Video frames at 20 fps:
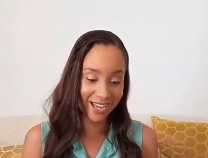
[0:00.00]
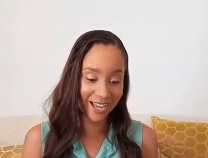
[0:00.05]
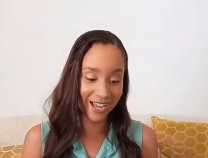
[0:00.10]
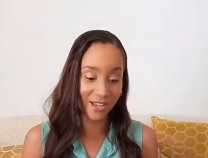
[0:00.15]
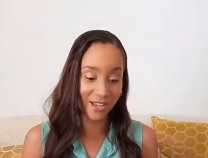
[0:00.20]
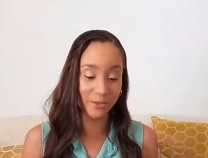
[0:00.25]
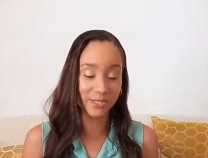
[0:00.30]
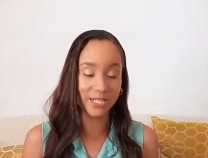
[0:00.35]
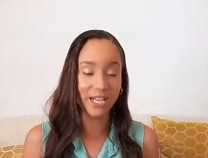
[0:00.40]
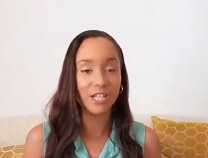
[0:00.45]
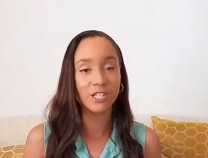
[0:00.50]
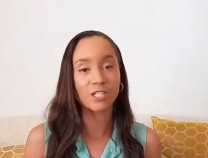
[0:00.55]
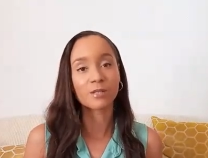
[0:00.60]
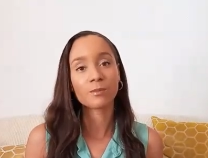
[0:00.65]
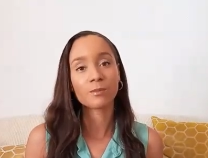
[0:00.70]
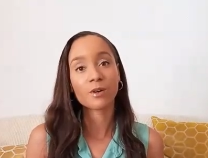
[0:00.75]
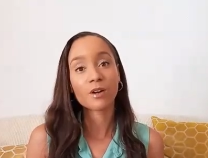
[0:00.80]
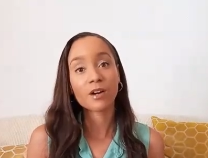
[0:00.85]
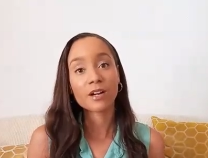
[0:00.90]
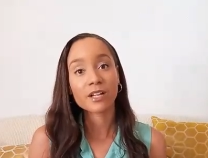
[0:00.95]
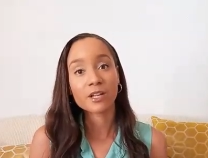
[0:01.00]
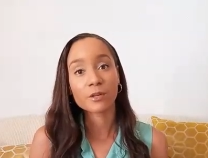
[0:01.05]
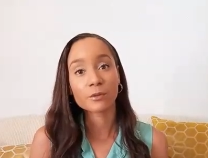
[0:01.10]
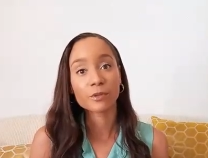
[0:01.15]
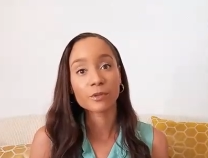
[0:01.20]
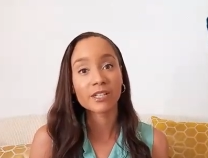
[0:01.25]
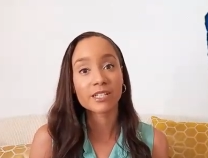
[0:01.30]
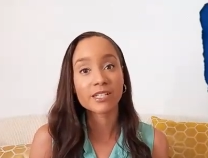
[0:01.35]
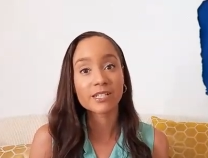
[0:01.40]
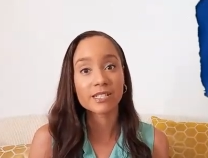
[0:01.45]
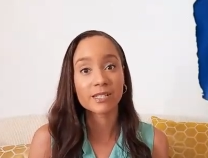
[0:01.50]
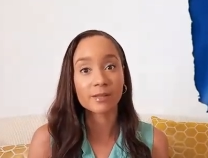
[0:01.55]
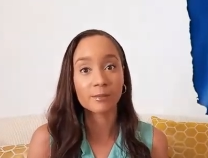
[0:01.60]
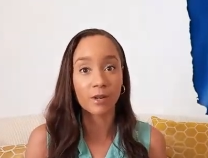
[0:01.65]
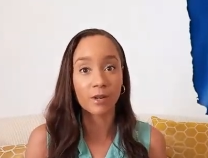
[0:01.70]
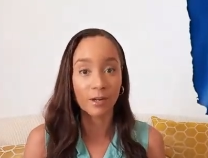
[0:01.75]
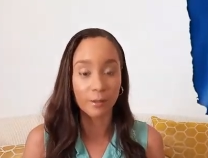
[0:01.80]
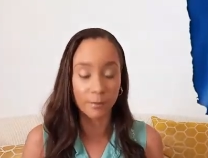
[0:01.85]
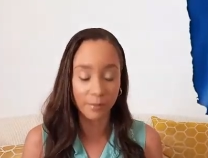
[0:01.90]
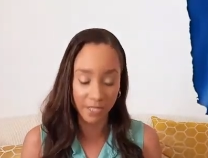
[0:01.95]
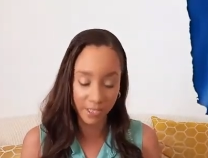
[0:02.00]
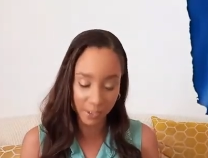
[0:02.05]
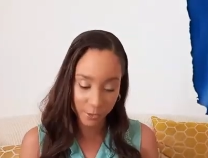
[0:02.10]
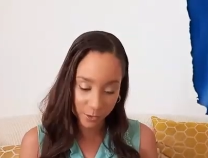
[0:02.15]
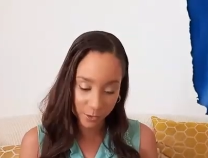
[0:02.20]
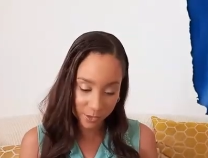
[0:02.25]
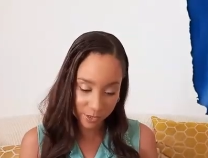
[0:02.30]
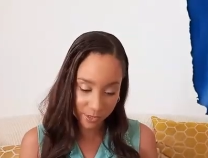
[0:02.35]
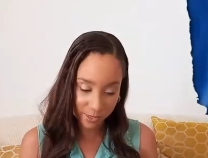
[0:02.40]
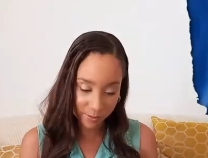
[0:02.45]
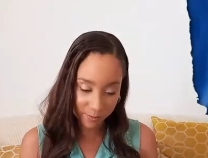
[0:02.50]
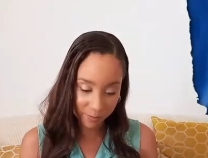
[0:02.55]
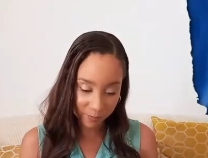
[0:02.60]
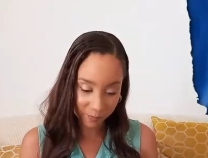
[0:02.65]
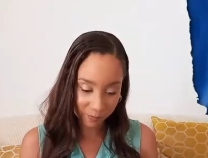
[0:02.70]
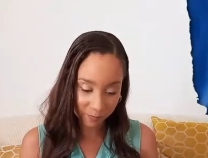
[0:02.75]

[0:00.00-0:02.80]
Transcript: I was actually born and raised in Barbados.